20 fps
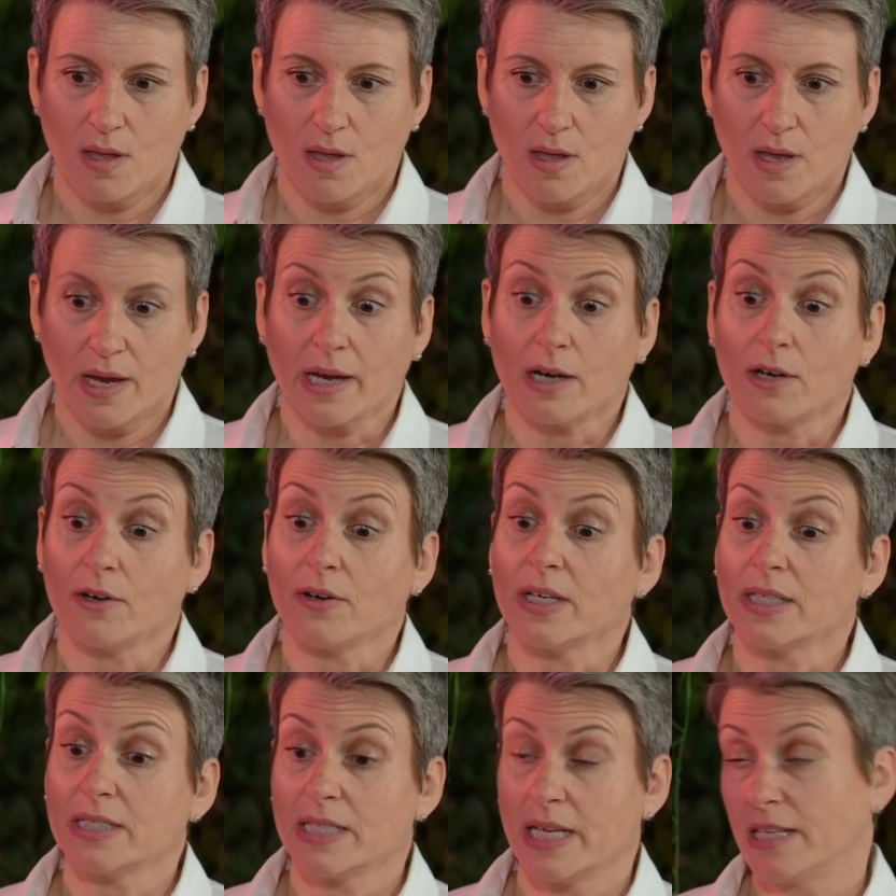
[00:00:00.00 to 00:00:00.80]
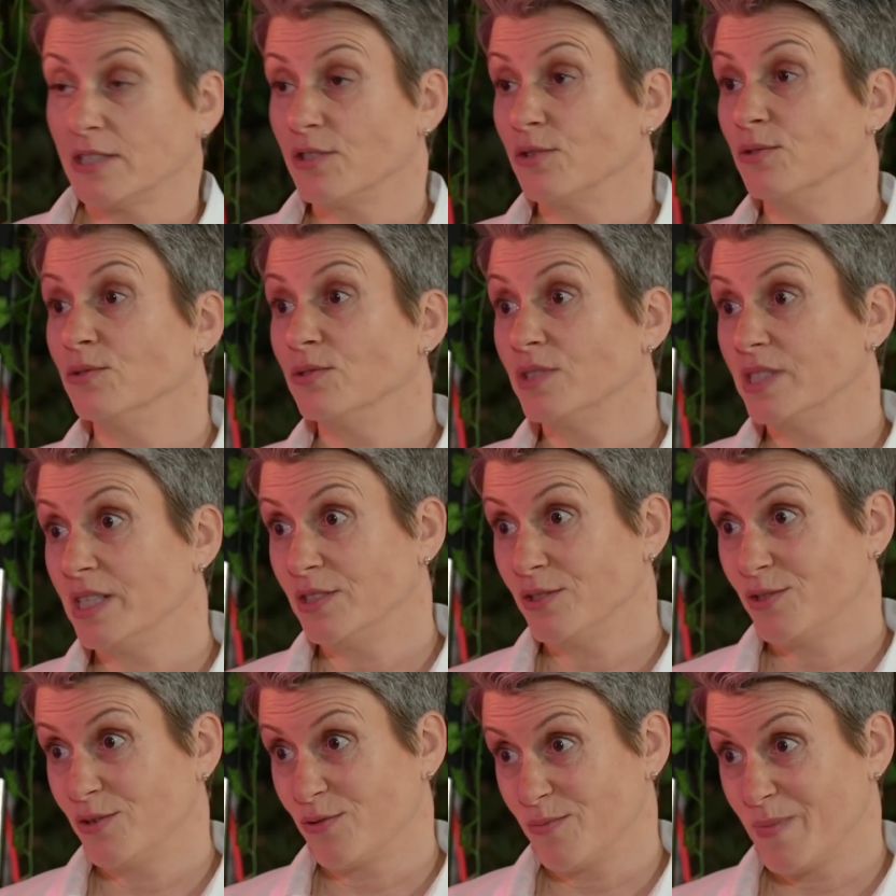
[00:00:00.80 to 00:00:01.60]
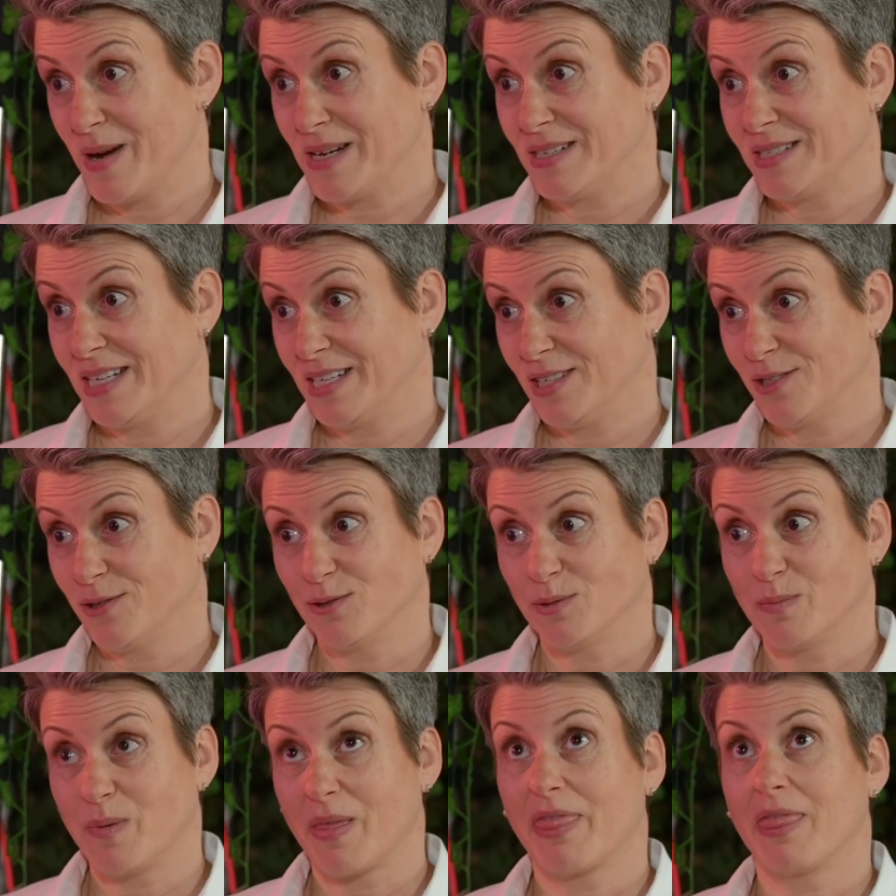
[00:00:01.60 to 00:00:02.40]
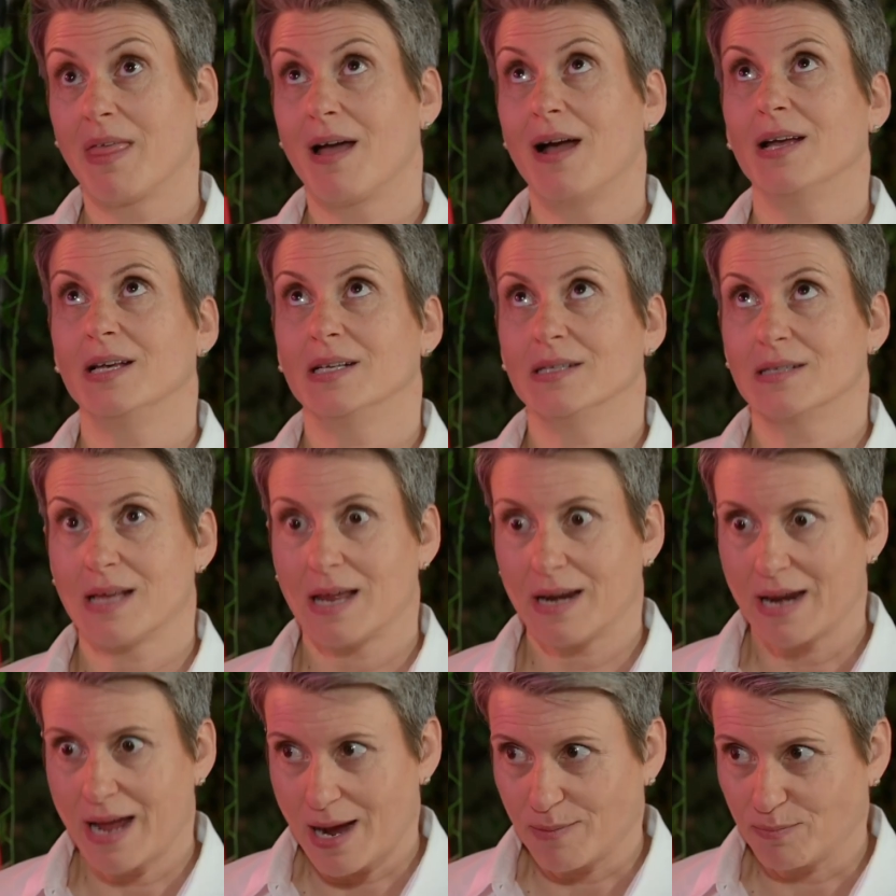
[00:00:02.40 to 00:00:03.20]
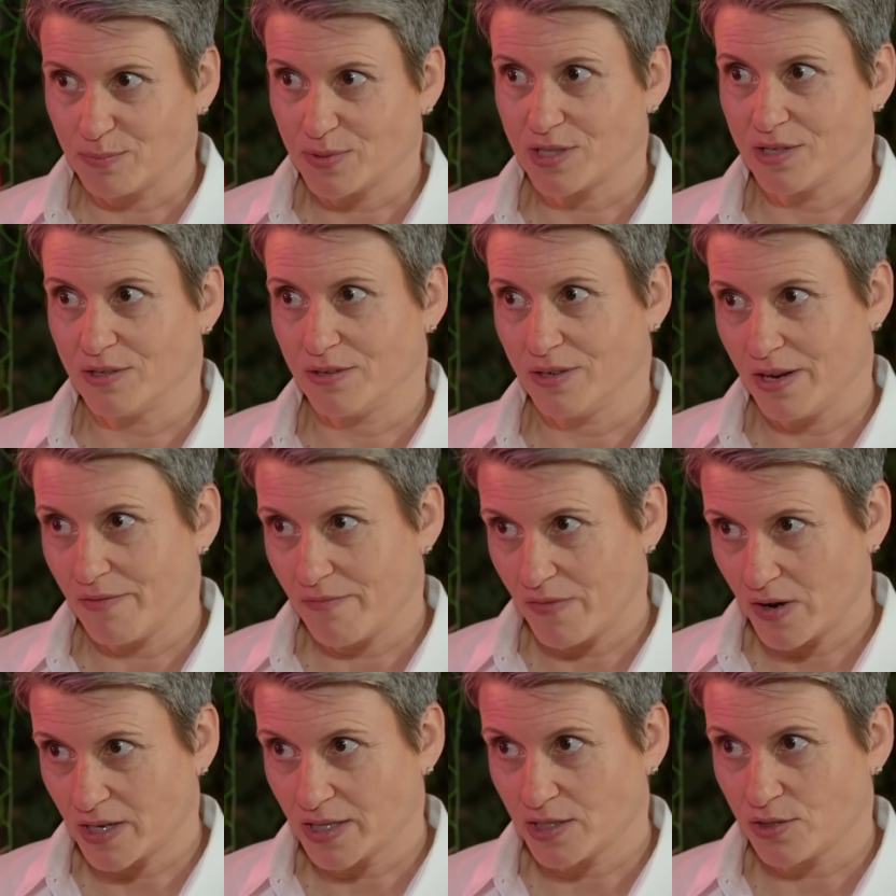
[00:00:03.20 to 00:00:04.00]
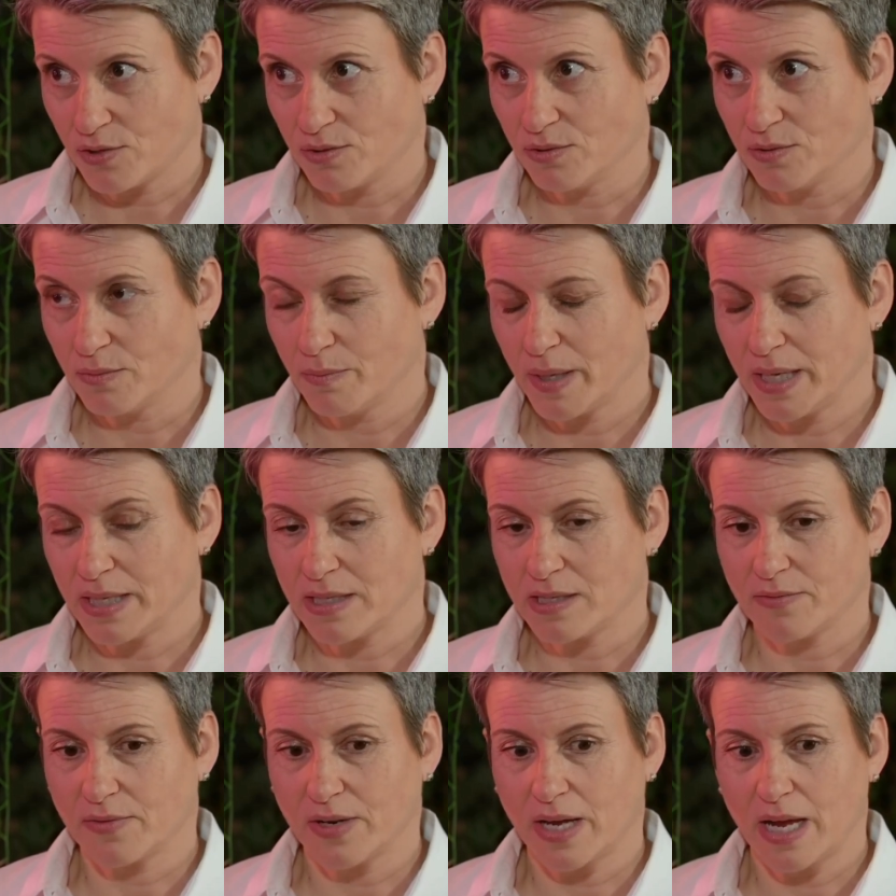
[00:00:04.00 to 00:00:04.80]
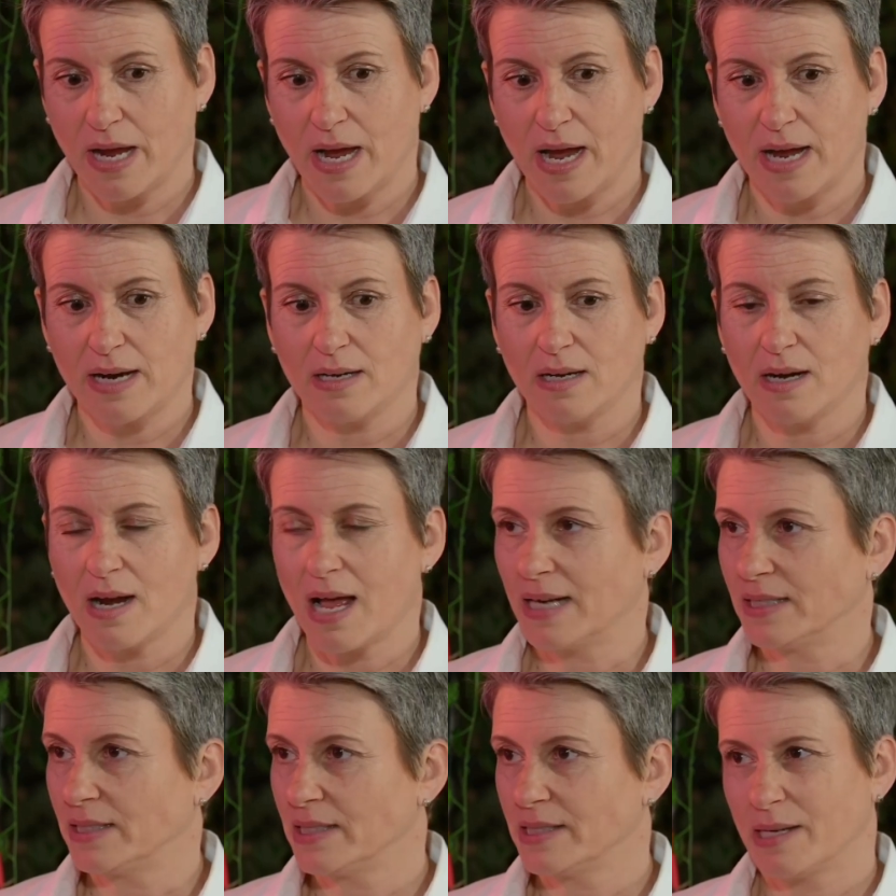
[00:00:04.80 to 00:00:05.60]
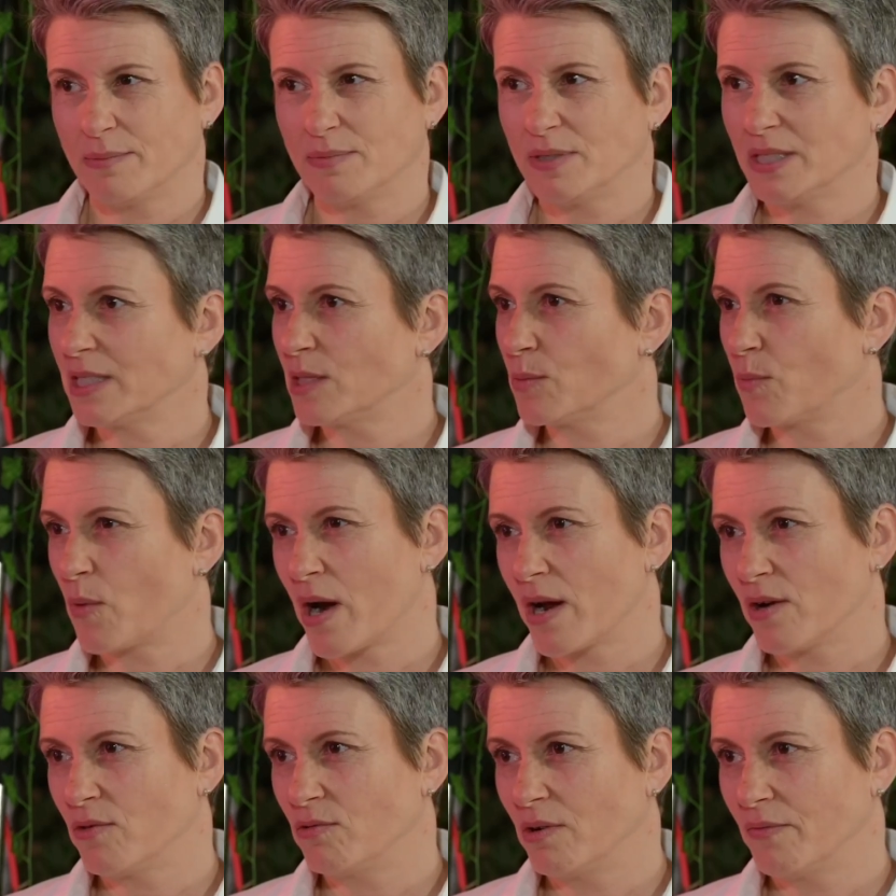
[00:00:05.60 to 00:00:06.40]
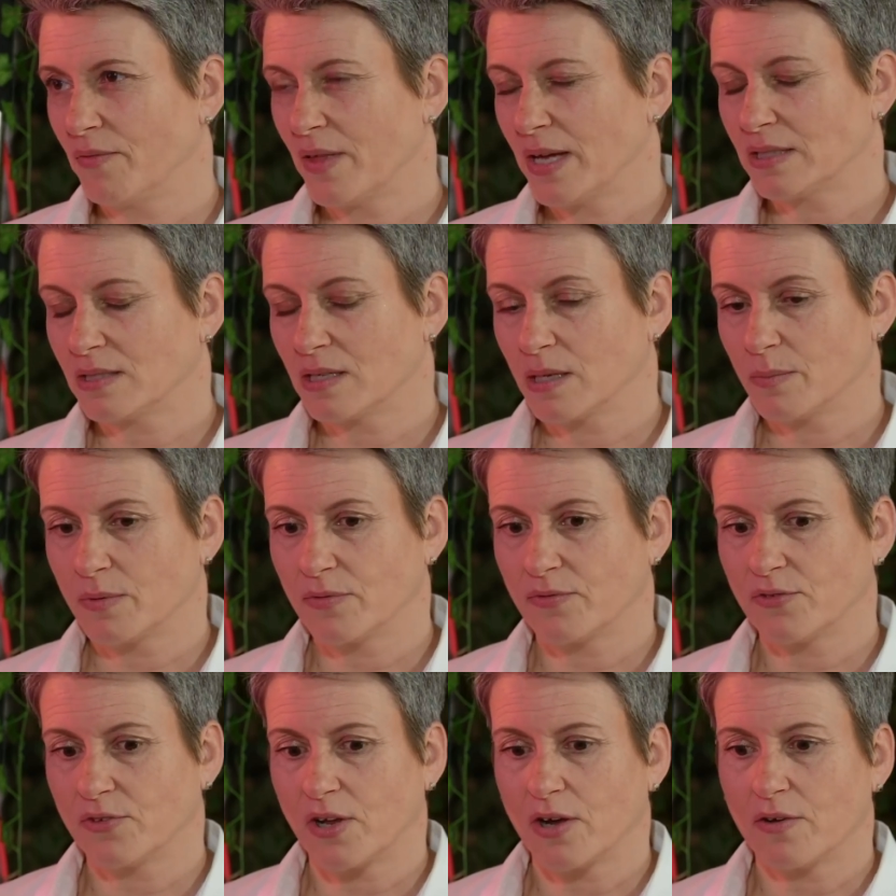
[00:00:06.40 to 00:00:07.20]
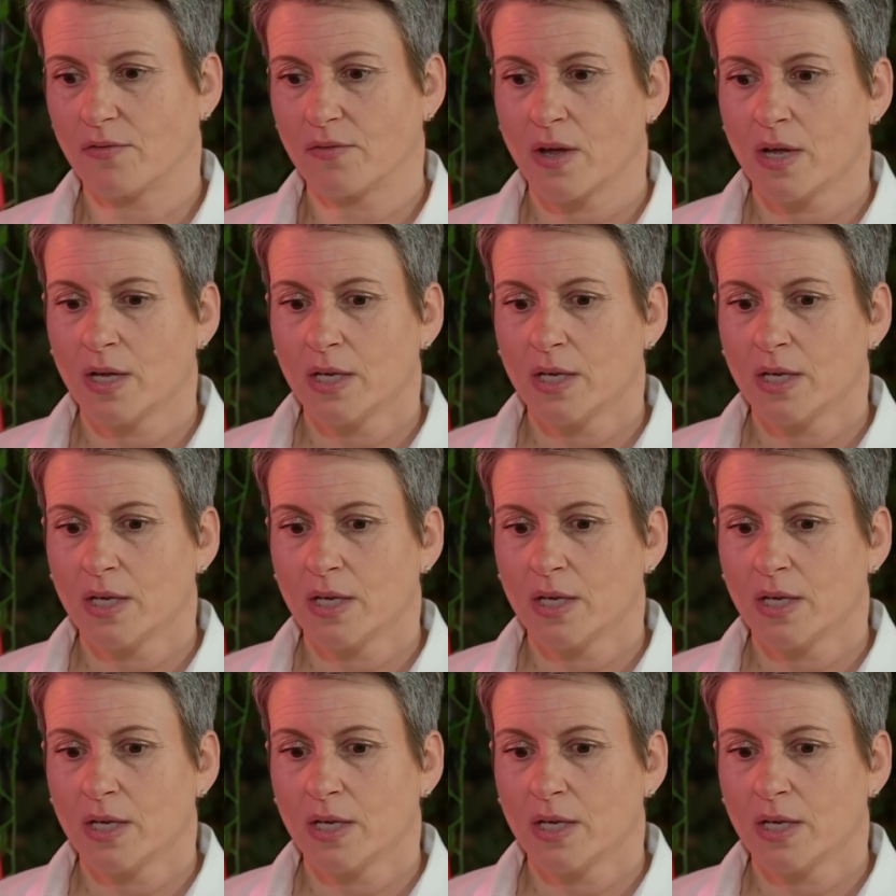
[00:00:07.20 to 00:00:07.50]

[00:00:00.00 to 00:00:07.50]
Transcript: Including tick tools. Didn't talk about tick tools, but that is an absolutely vital piece of kit, and antiseptic spray, all of that type of stuff.